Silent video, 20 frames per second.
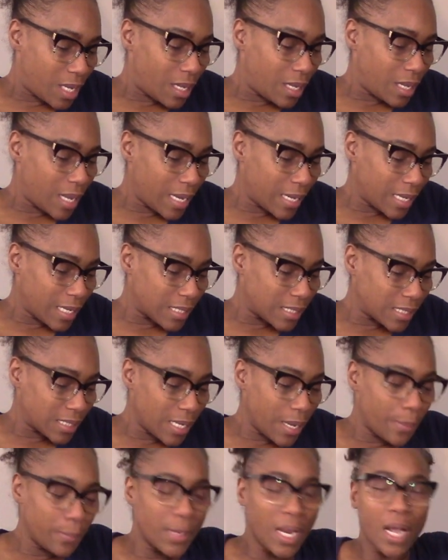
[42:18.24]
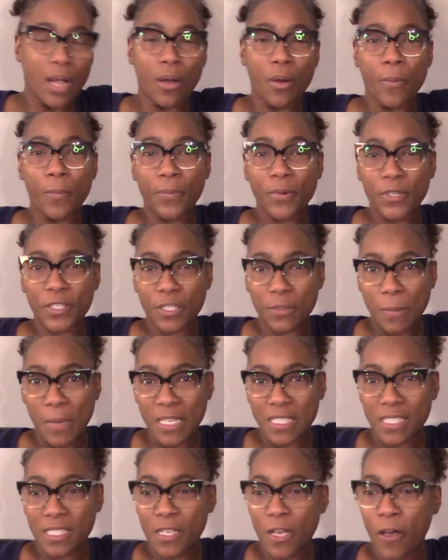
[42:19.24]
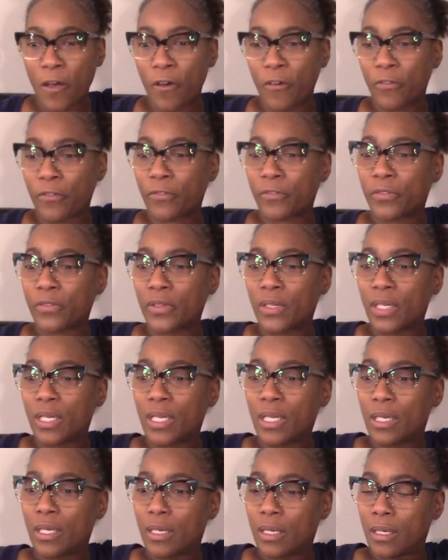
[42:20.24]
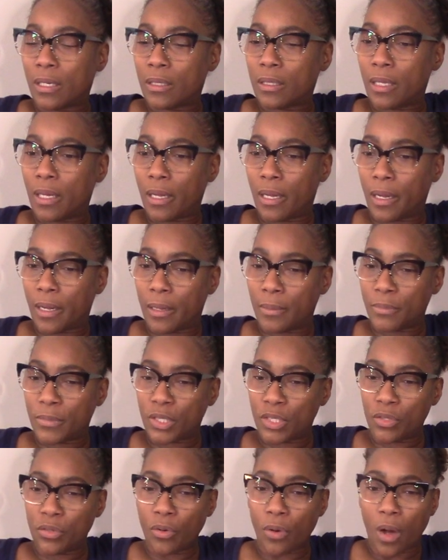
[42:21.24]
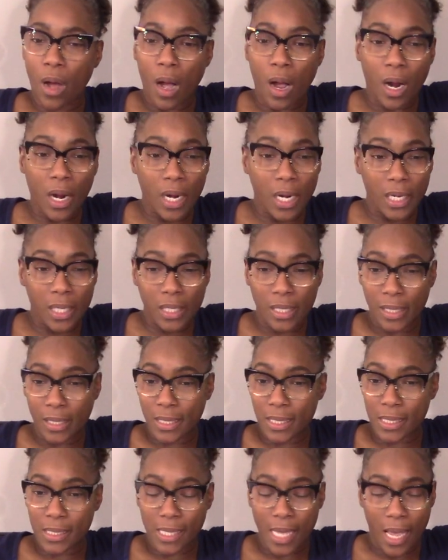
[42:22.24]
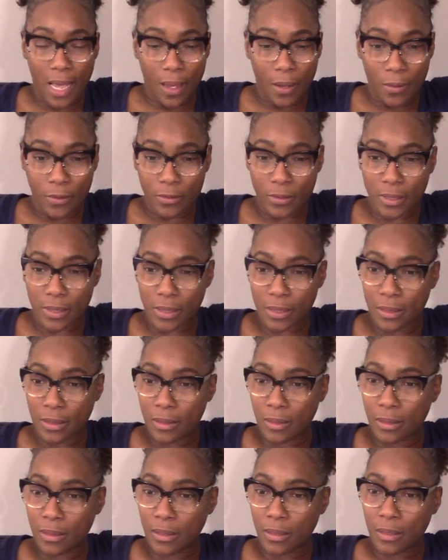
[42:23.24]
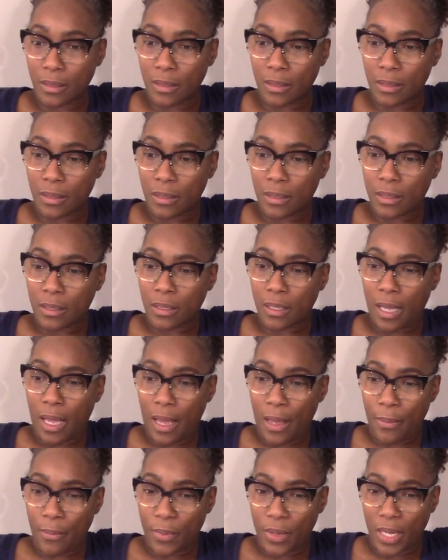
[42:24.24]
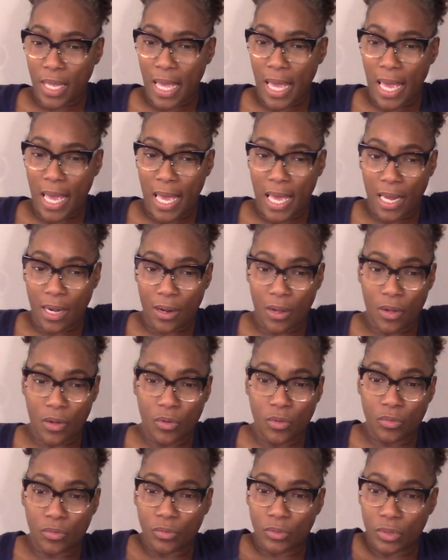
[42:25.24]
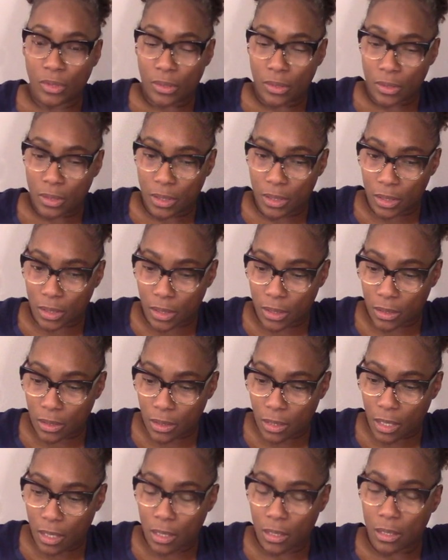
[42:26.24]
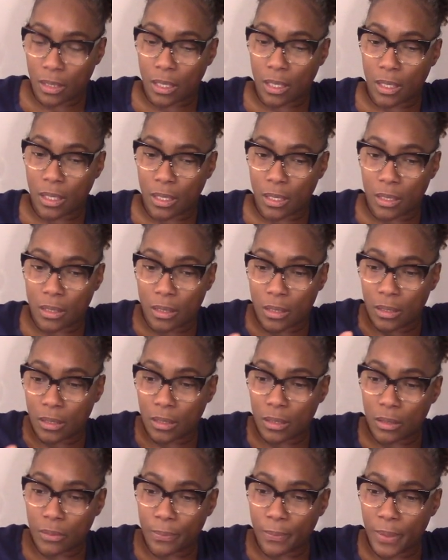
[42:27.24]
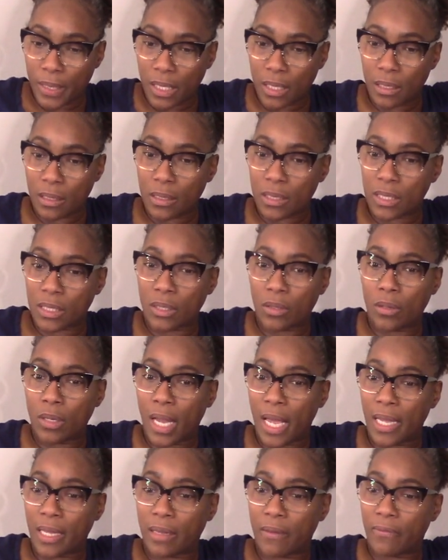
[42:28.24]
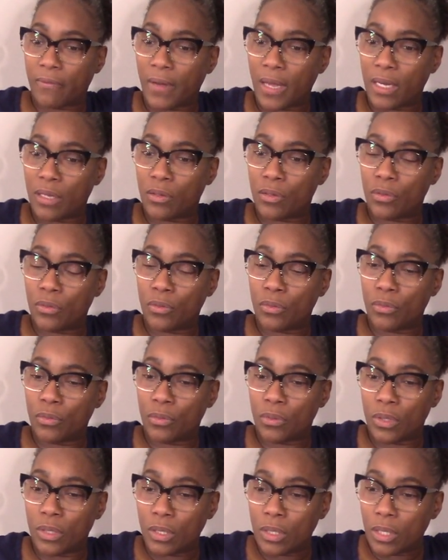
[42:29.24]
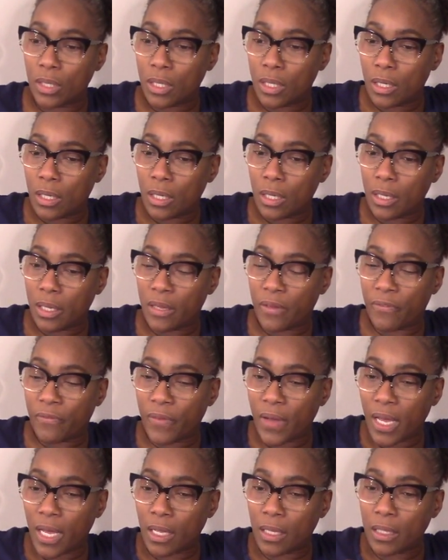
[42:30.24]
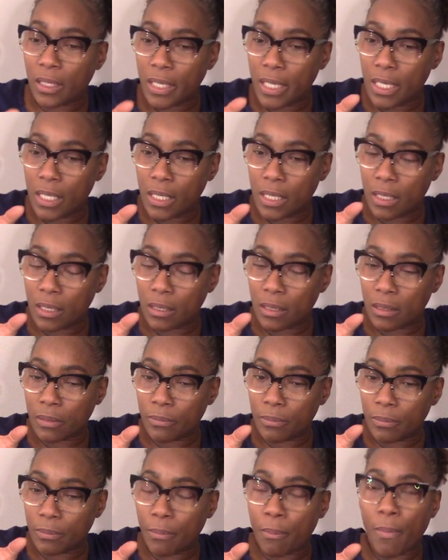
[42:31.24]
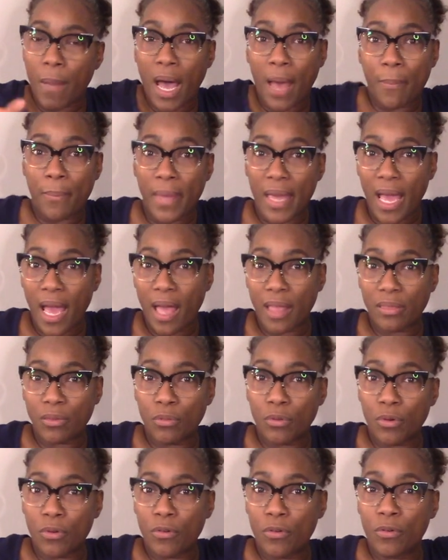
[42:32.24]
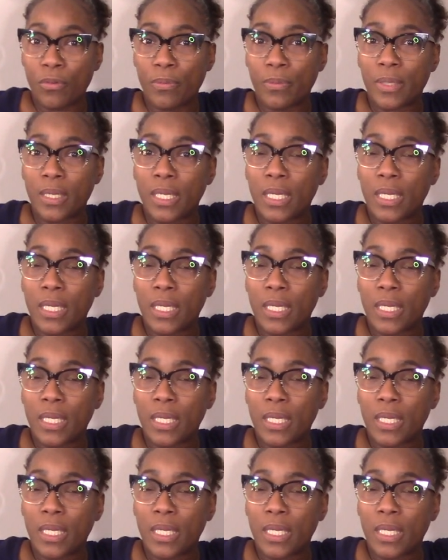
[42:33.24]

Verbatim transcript: Like I said, I'm not gonna push myself um, too hard in this house. I'm gonna add on just a, a little bit. So, like if I do, if I clean the my bathroom,